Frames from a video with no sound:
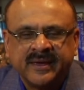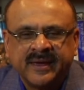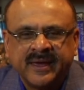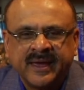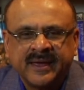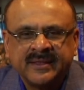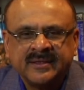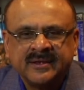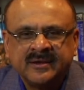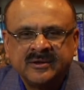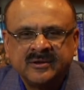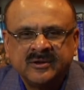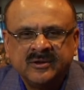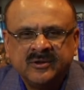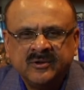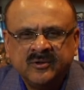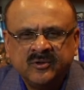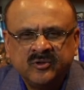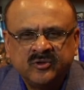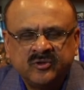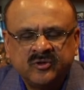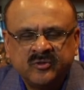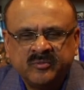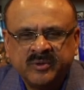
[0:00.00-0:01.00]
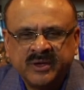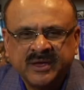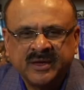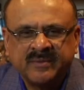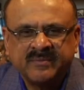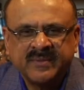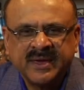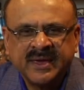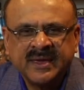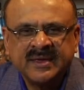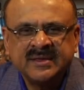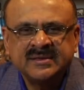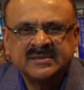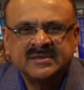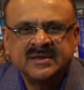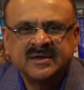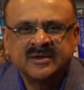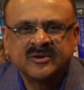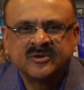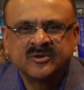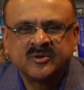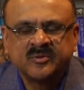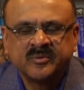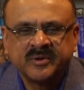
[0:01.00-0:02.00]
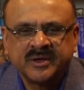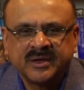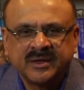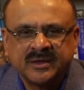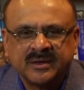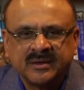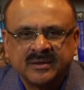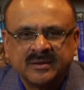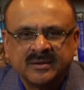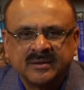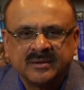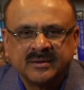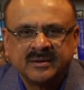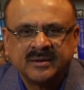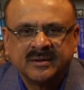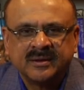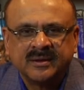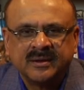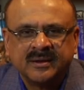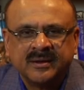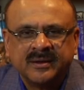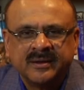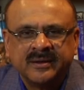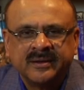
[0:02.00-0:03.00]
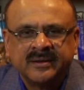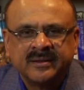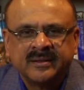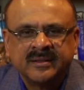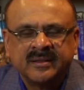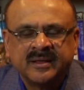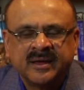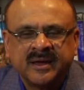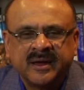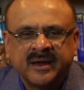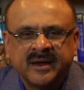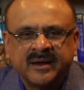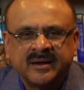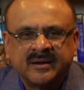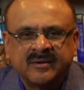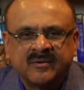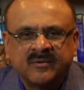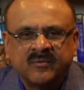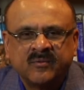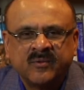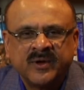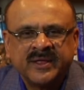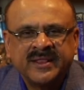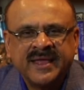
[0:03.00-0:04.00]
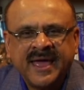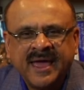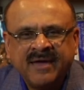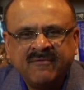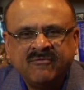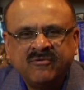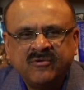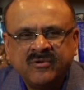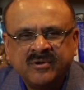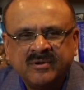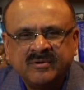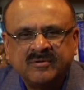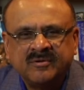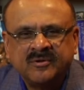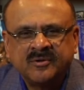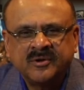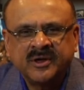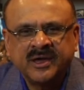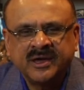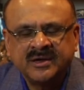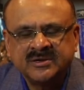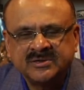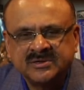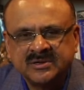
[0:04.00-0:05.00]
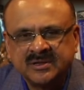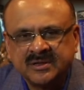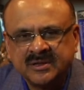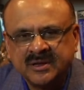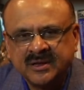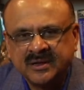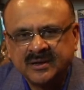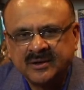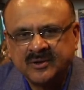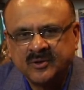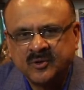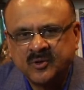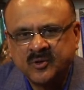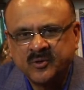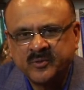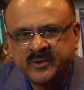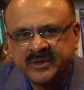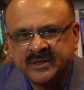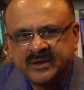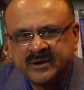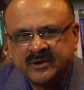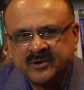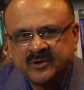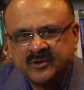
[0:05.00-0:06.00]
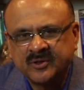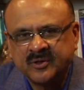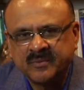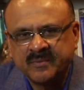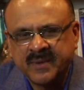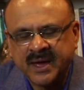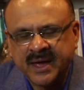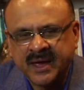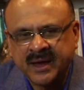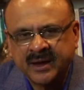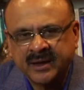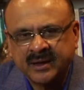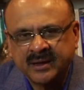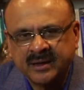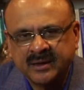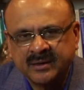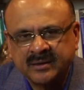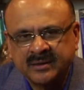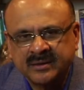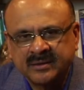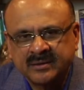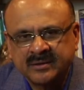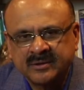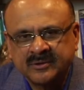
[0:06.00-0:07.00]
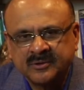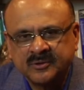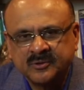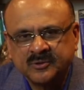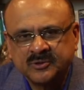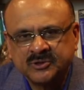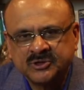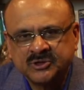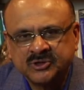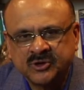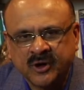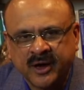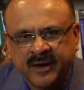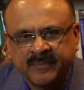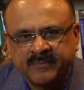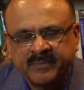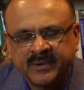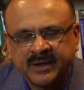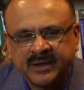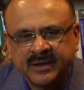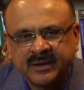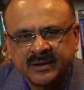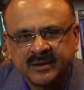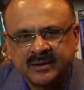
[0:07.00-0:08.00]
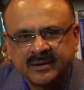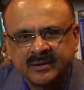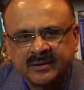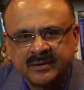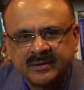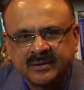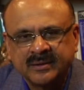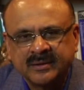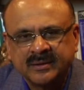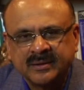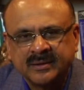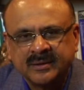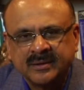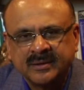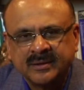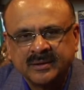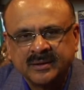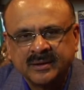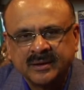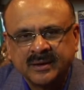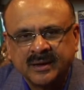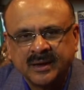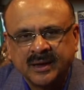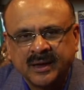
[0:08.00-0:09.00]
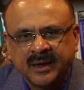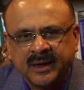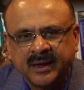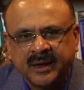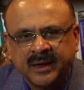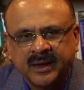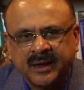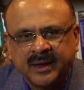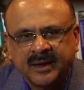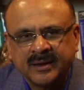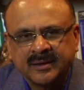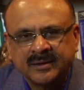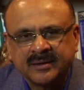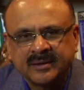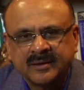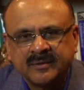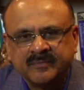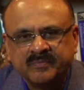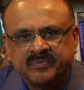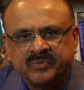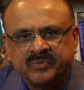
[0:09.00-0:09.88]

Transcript: And it used to be amazing to me that when I would occasionally go with her to the market to do shopping, and